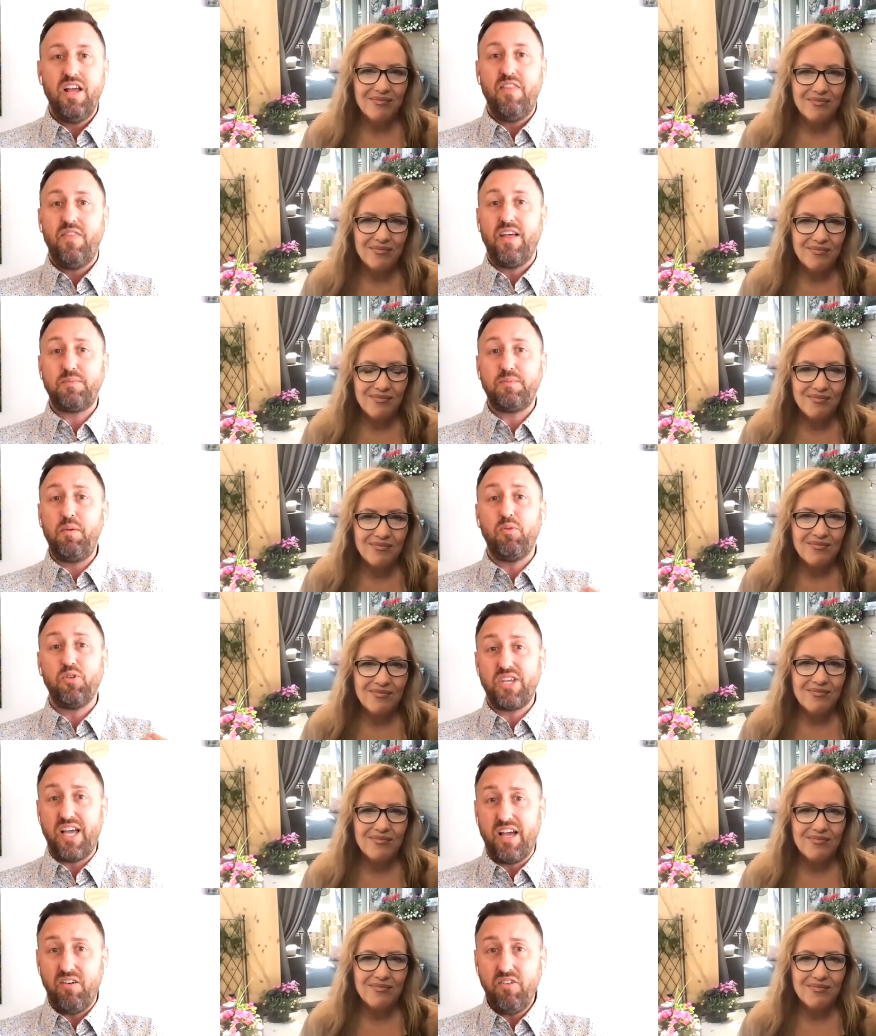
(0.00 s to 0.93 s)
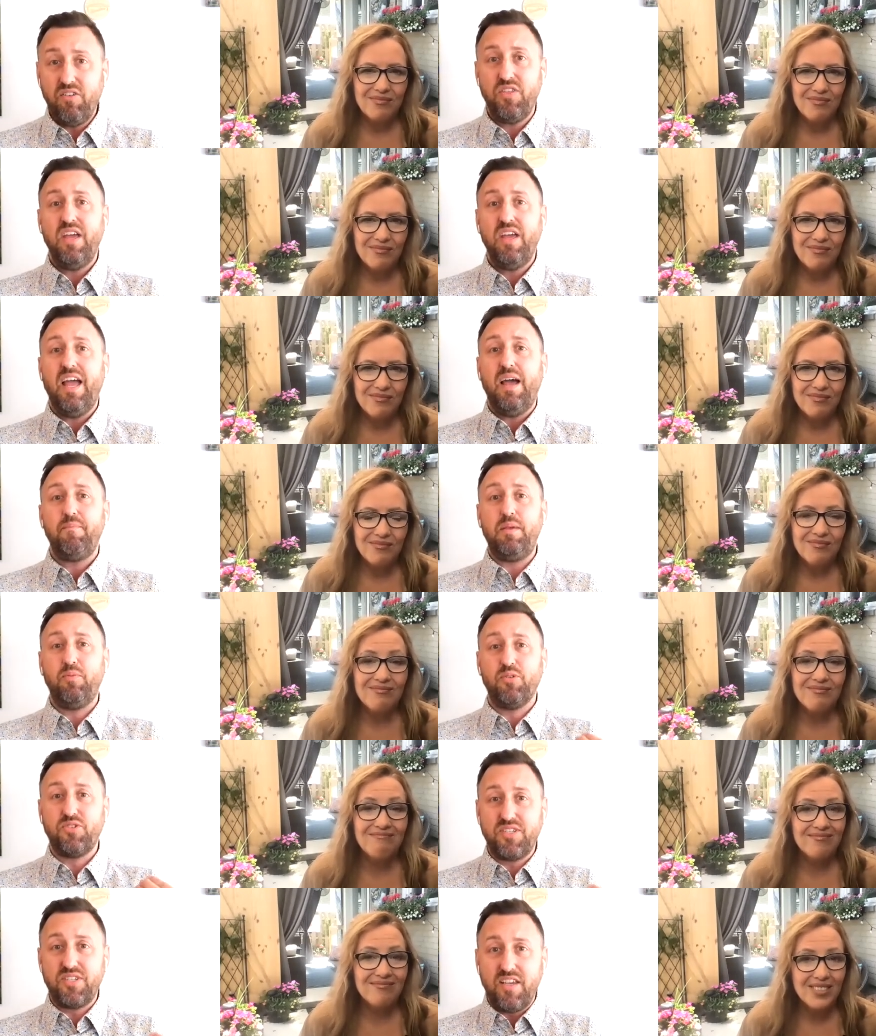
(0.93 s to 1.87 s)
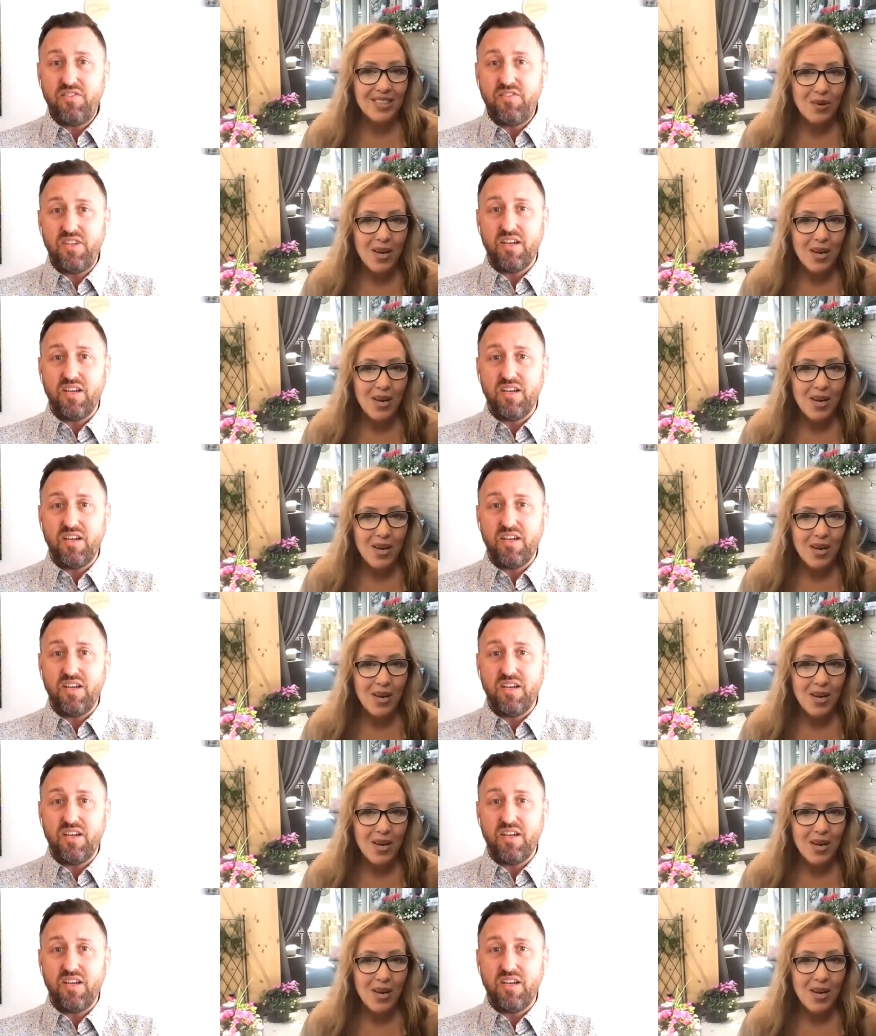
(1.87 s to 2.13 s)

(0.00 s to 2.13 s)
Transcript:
Speaker 1: That's people's health, people's safety at